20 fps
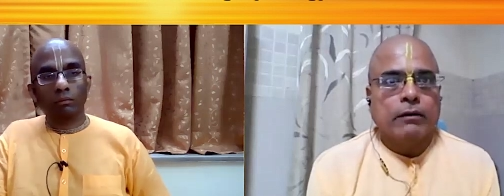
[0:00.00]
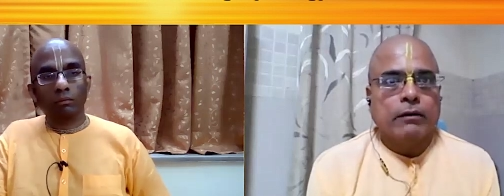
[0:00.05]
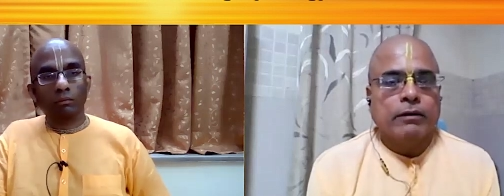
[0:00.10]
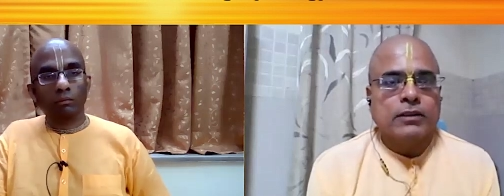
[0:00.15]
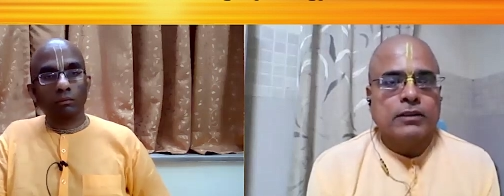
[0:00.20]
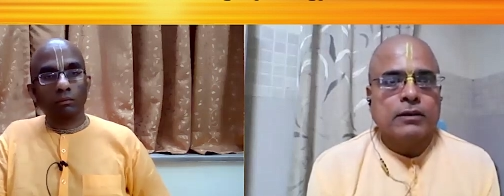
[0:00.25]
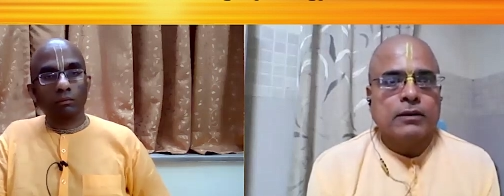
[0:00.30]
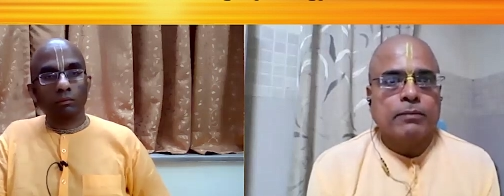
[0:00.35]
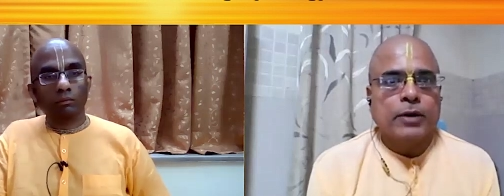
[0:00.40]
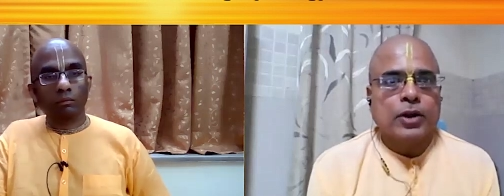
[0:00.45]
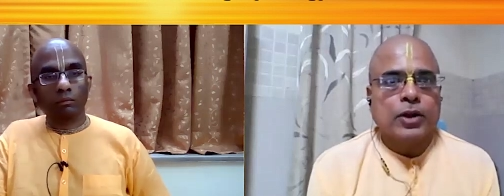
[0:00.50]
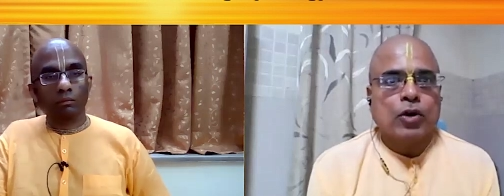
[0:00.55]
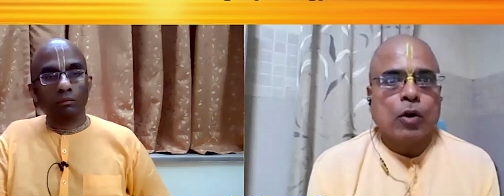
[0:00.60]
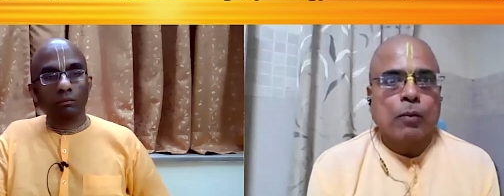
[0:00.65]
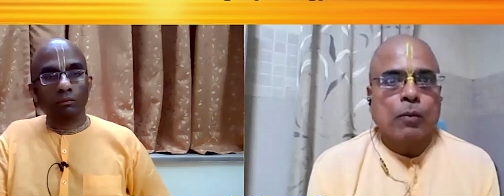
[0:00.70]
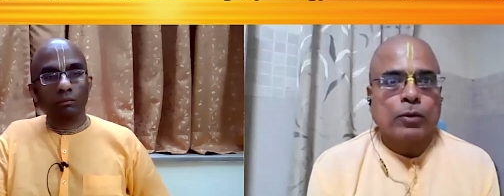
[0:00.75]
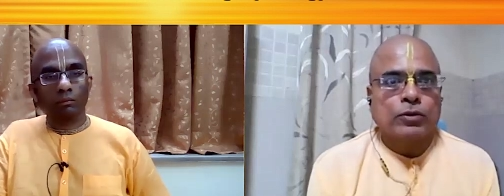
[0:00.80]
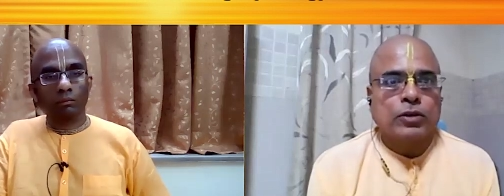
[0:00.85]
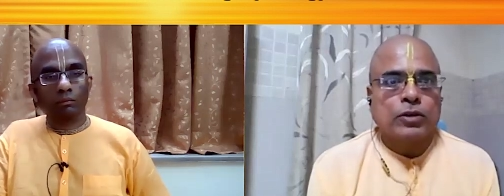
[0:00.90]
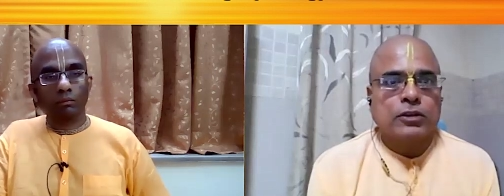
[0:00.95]
Speaker 1: When somebody
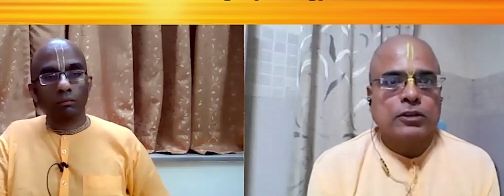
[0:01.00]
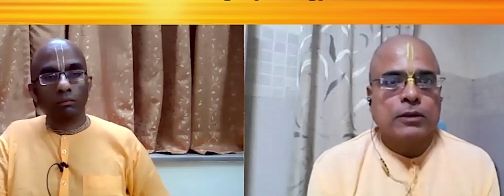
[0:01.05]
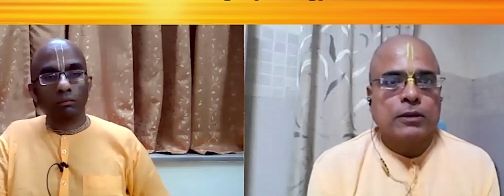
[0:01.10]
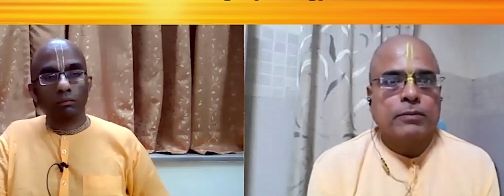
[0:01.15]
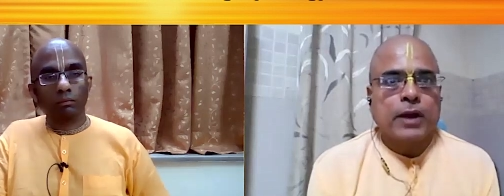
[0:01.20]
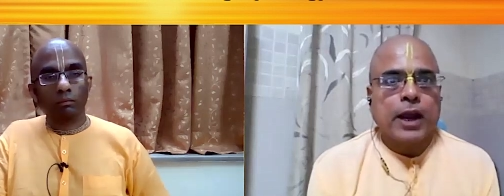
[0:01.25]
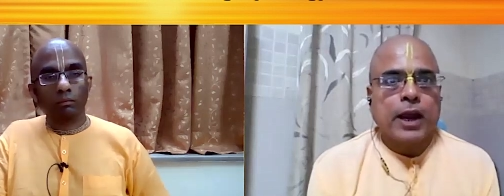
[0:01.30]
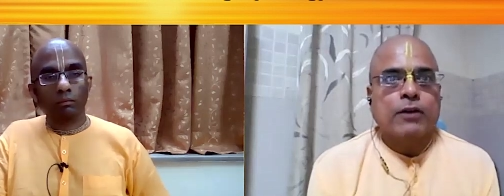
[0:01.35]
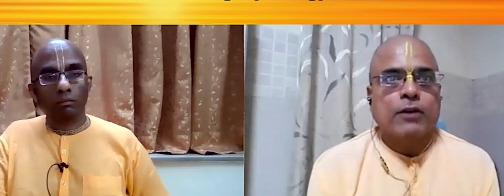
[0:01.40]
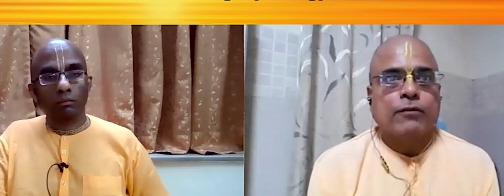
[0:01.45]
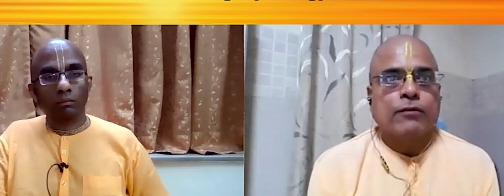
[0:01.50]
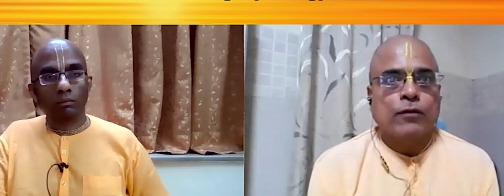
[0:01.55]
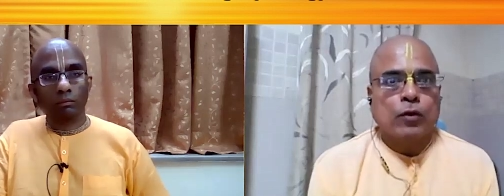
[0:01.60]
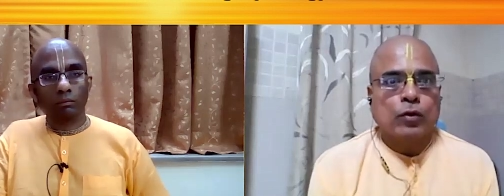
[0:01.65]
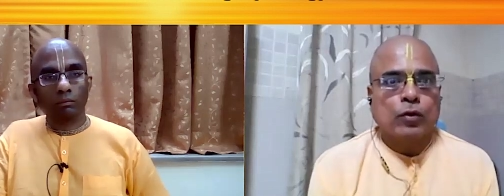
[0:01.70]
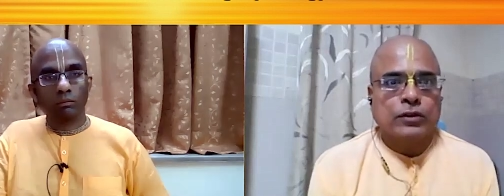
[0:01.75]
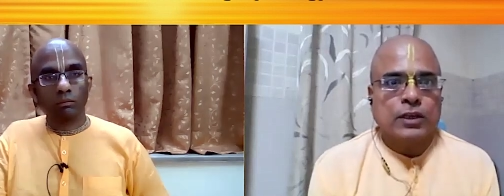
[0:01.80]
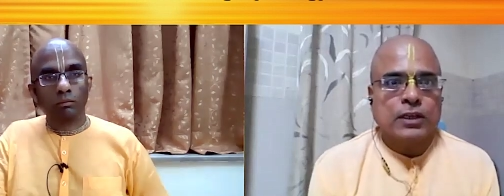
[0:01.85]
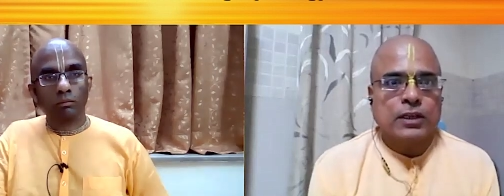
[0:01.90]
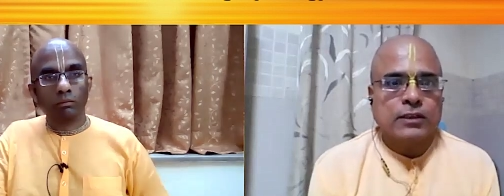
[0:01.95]
opposes them,
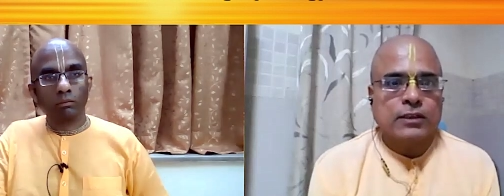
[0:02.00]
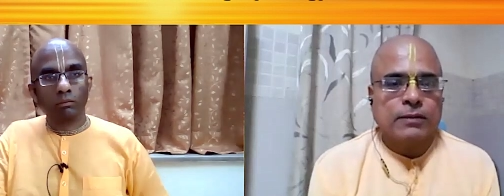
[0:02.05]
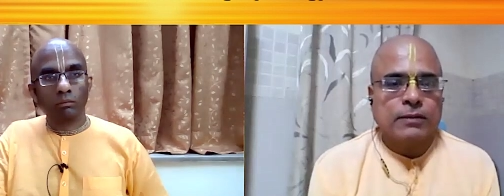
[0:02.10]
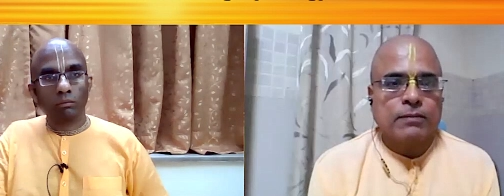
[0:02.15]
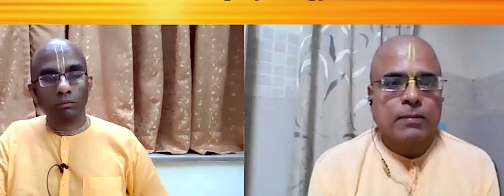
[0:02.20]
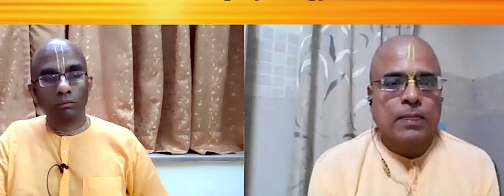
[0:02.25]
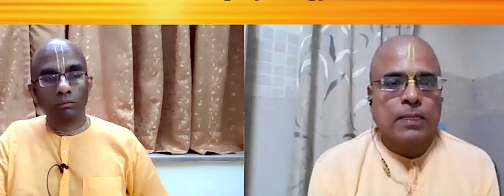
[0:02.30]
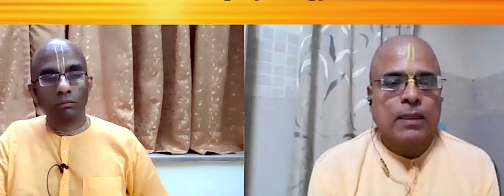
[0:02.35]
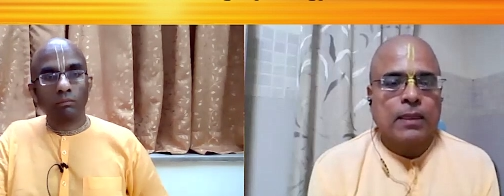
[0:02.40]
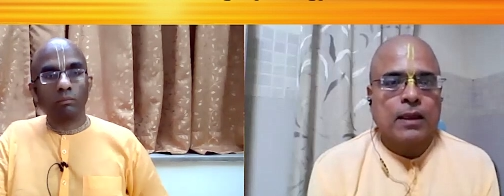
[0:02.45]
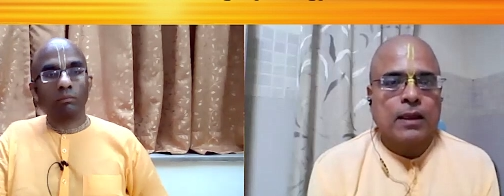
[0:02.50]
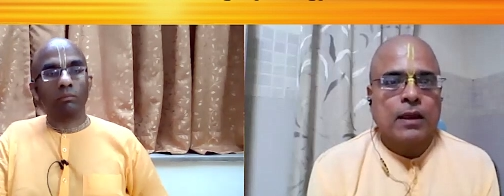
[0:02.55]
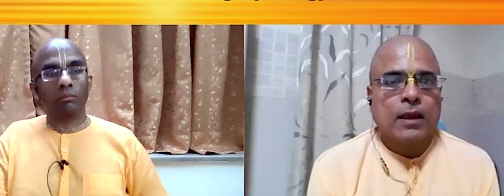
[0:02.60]
enforces them,